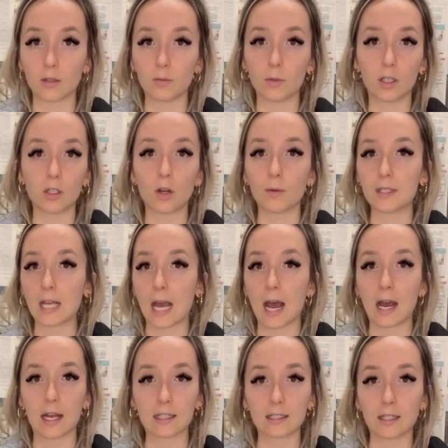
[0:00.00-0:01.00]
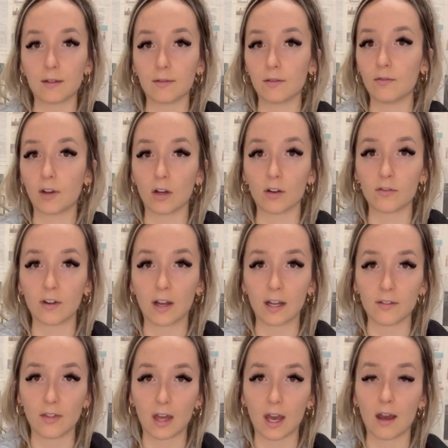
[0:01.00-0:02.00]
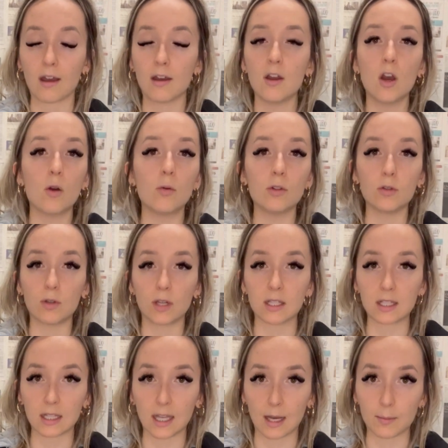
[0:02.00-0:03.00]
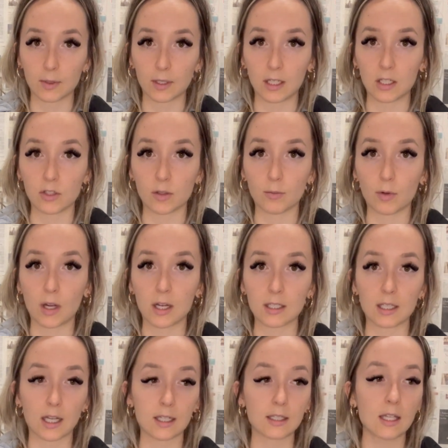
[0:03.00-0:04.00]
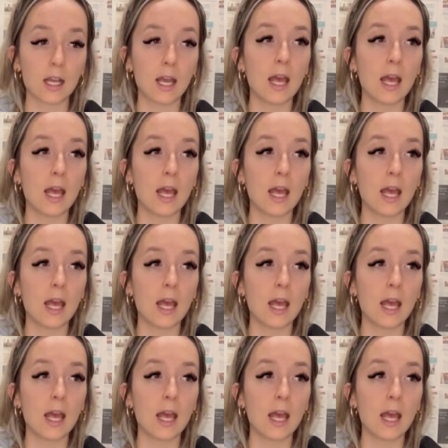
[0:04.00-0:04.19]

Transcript: We can always ask and verify that when you get to the application process.